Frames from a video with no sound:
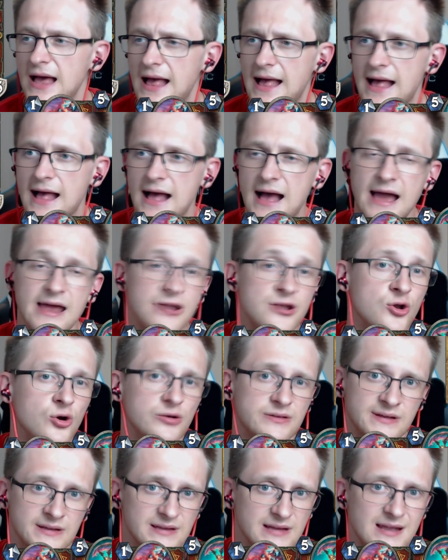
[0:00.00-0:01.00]
I know
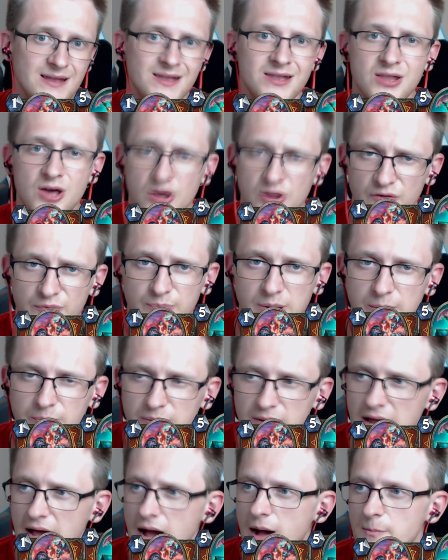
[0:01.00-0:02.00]
that a lot of
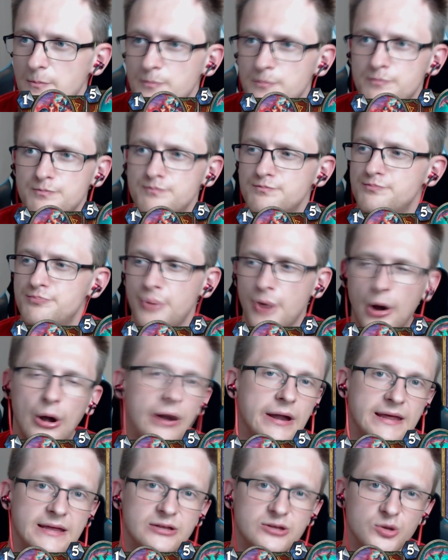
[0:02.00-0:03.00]
people are
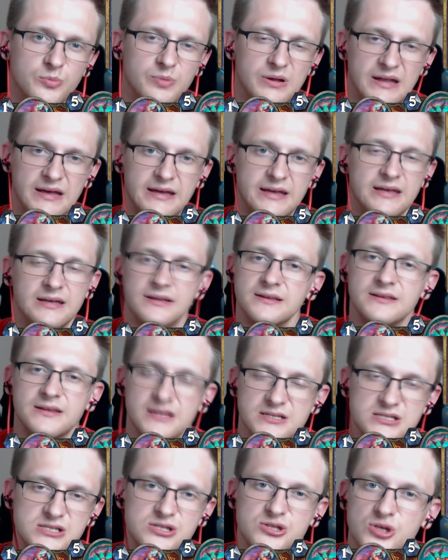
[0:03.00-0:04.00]
burning to play
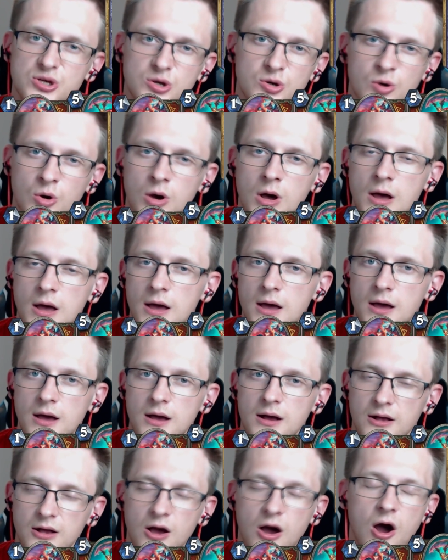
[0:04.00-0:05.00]
this new
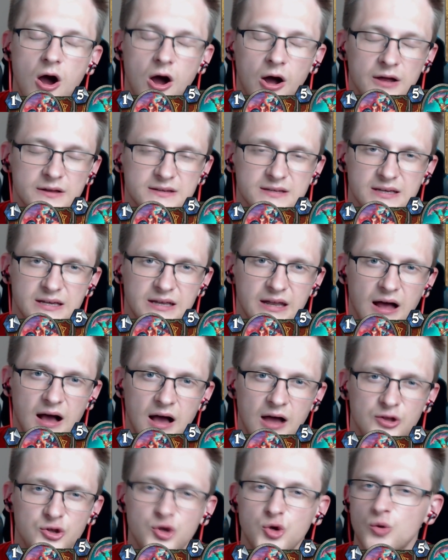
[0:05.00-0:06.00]
card in a
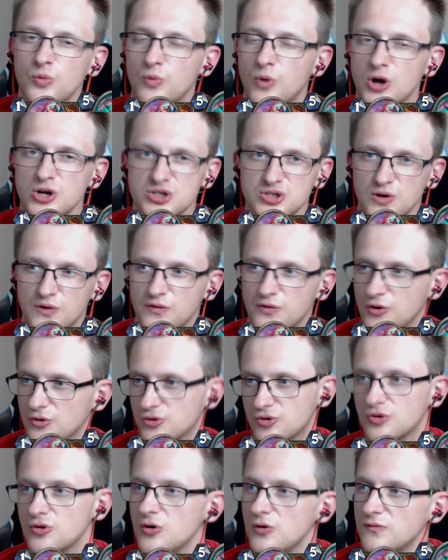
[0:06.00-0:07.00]
new version of
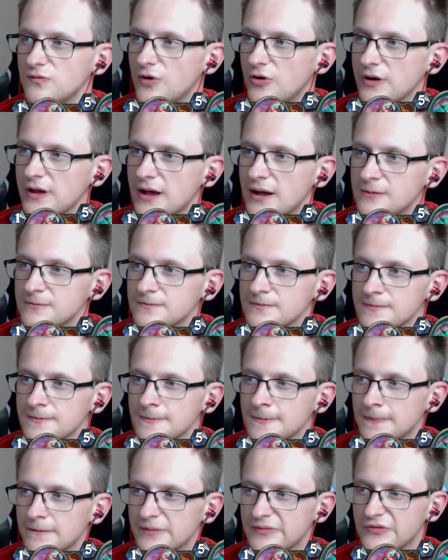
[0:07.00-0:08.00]
Control Warrior
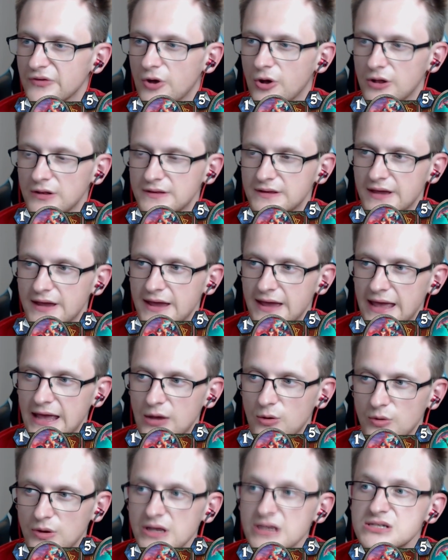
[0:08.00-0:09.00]
with all the
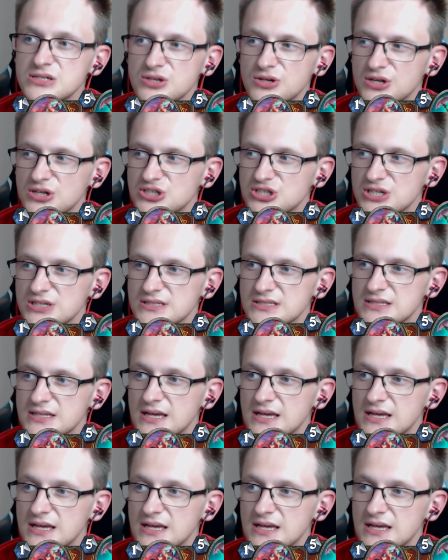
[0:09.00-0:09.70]
AoE synergies.